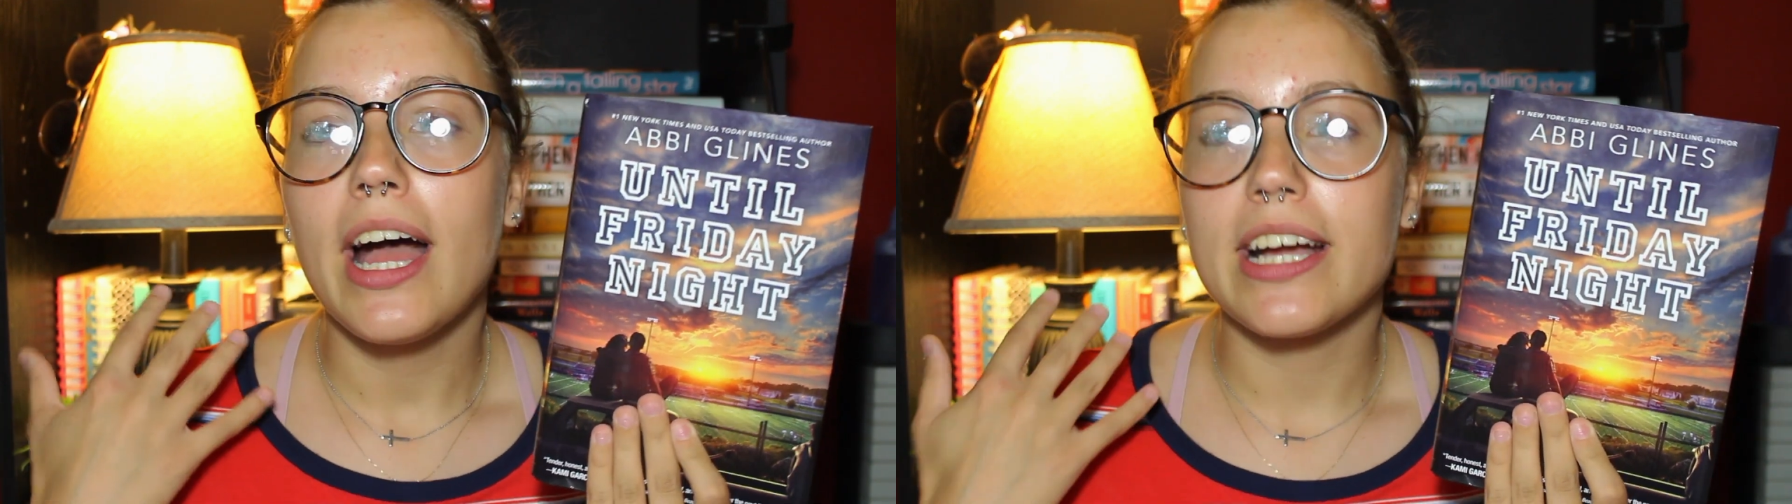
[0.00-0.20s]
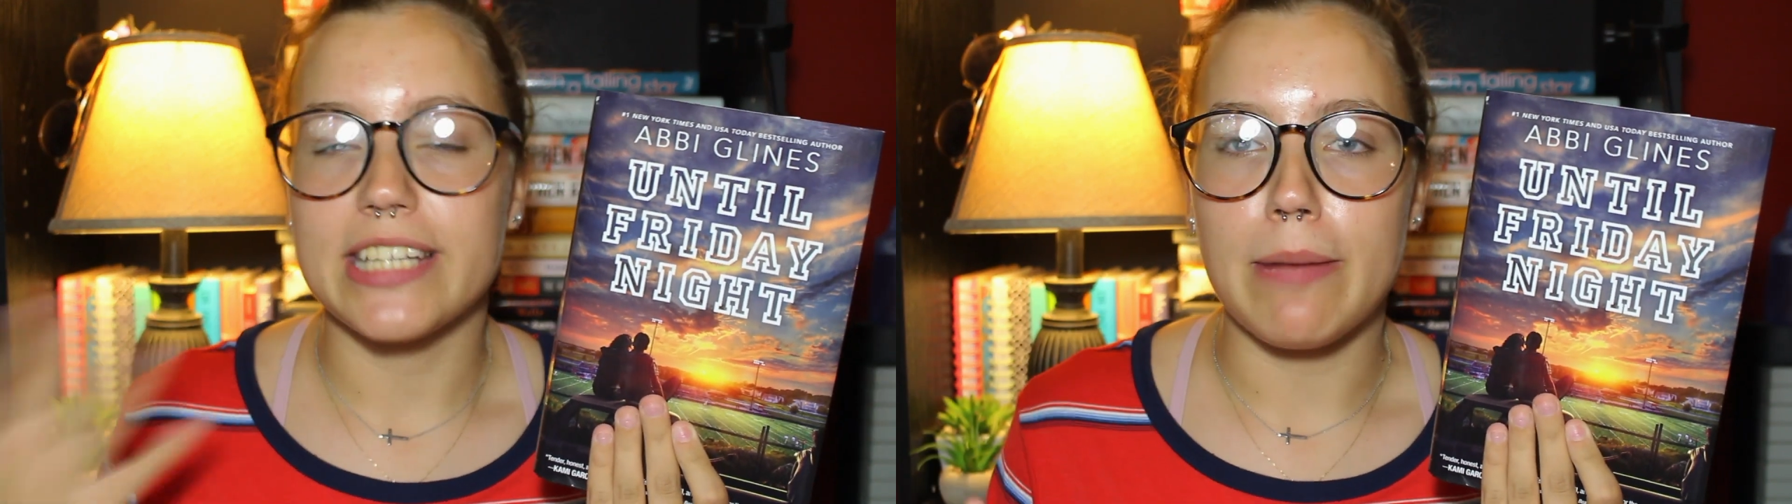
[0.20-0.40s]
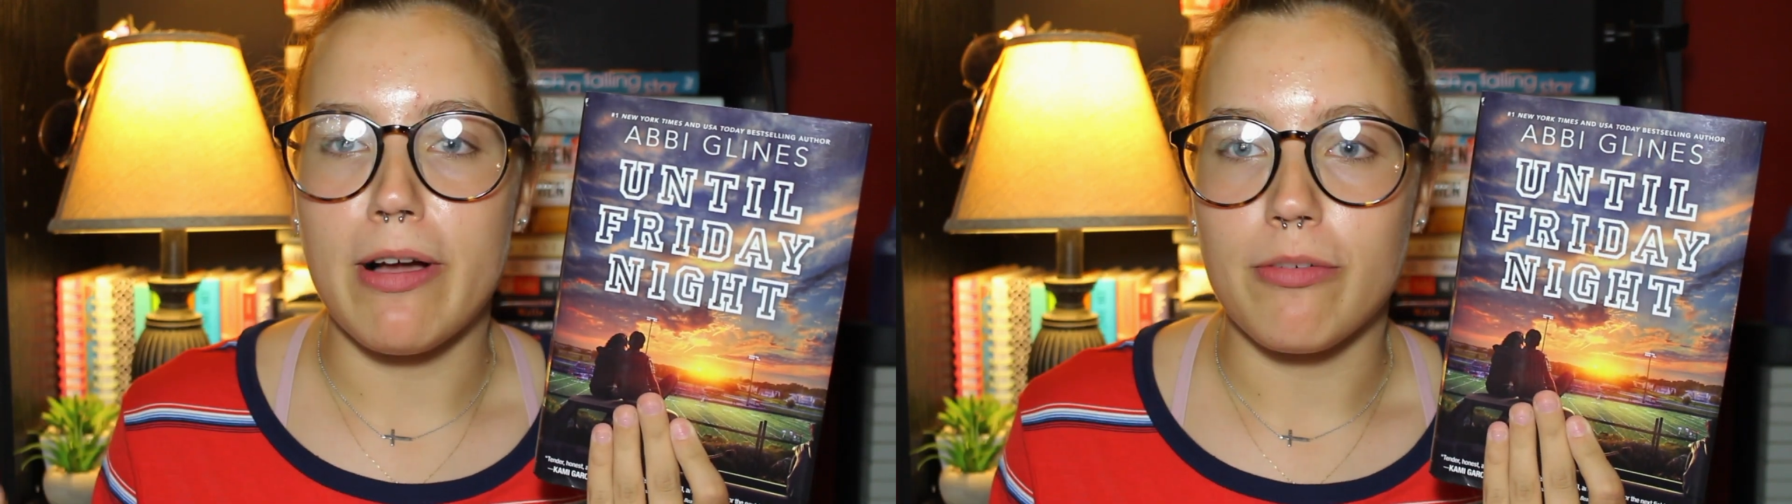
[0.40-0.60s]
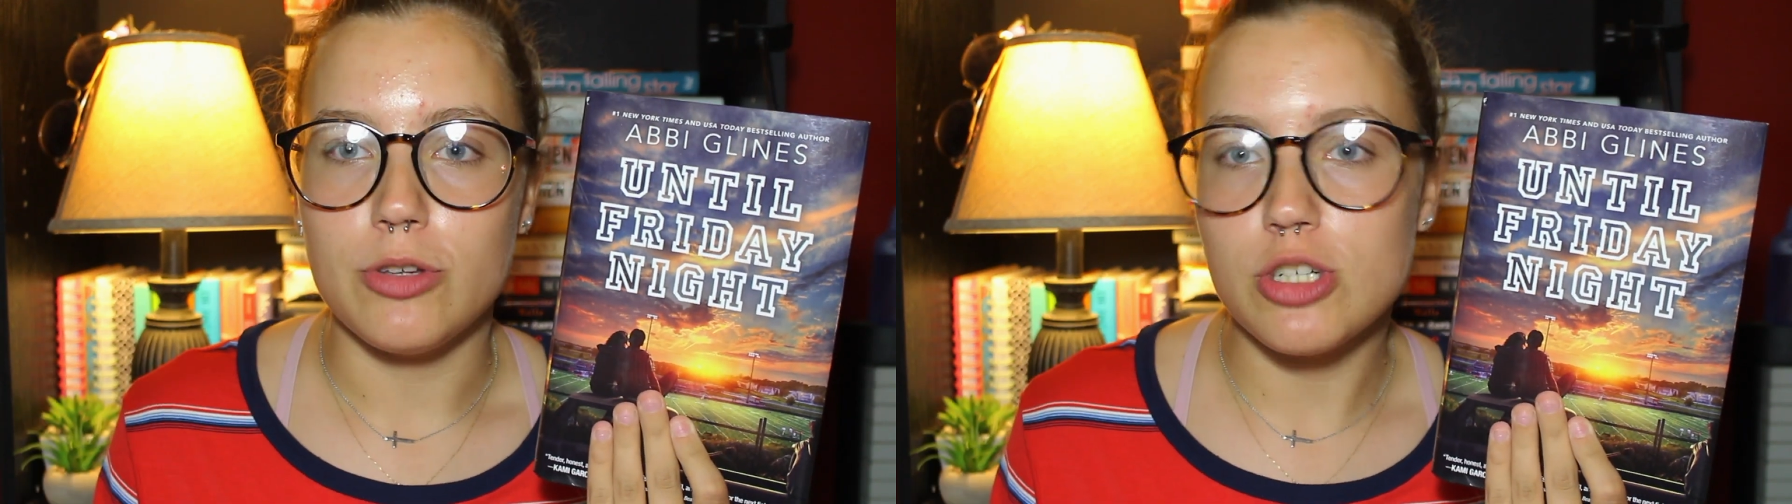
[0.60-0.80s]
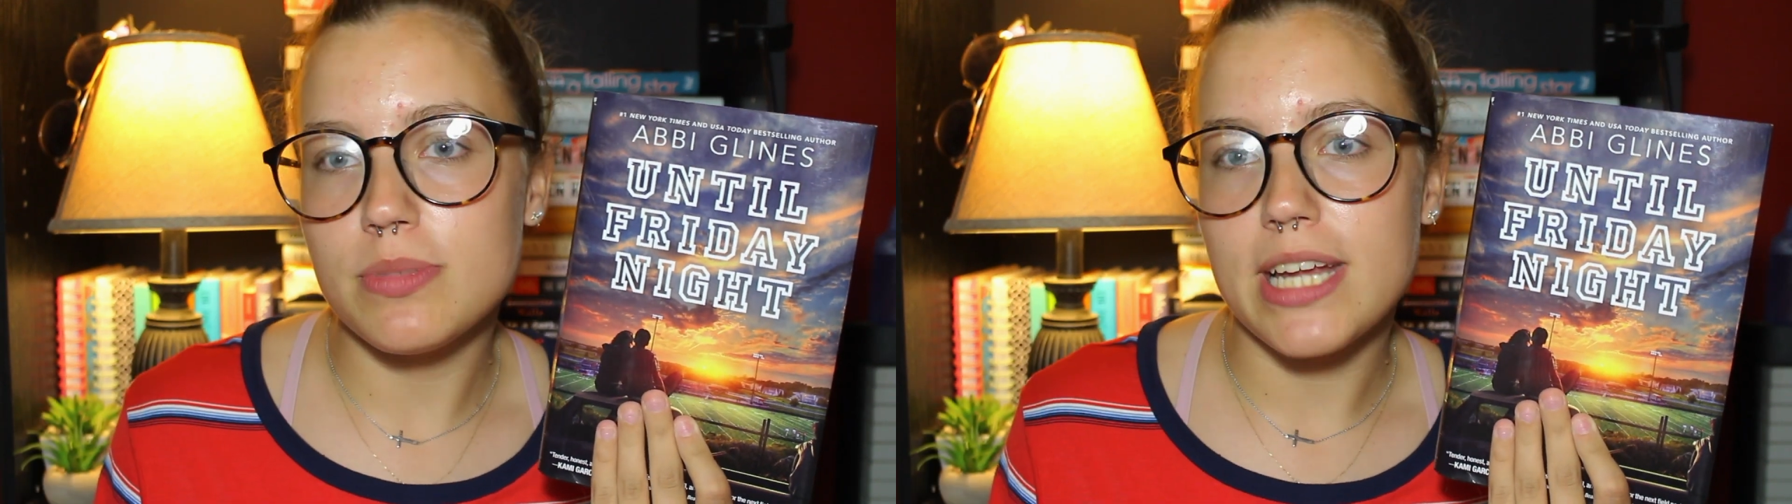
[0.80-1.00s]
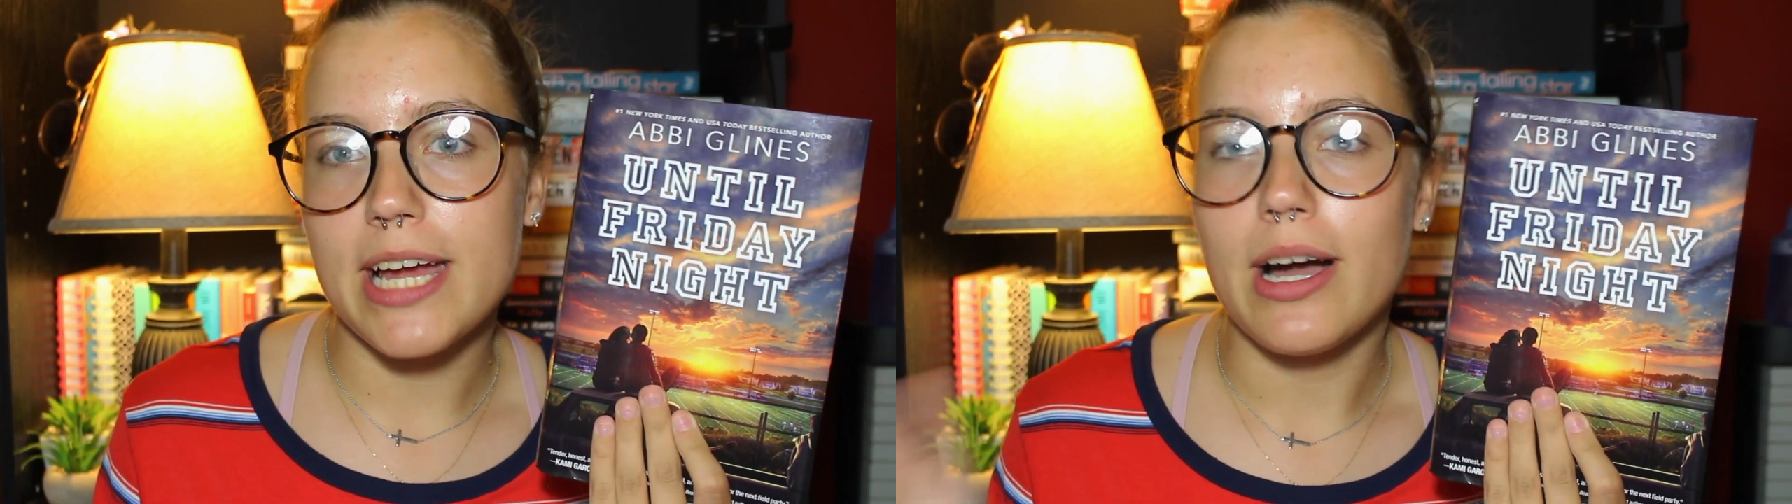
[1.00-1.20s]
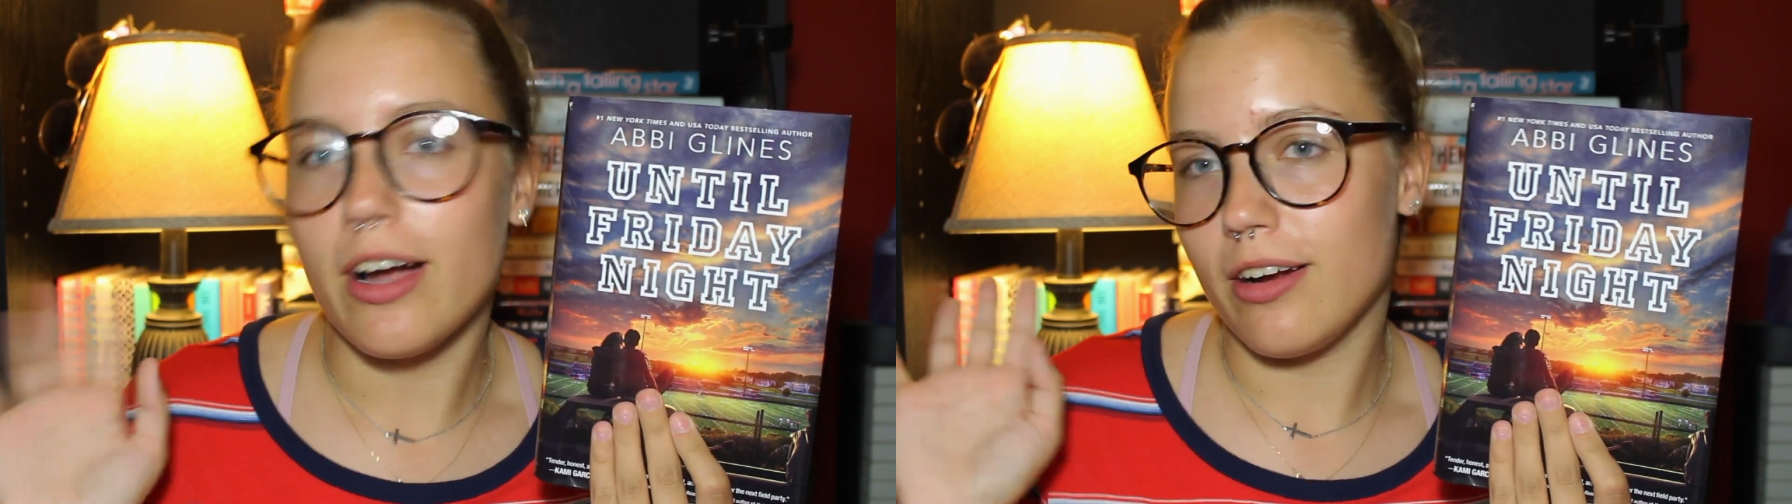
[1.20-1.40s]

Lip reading: because I got back from the gym today.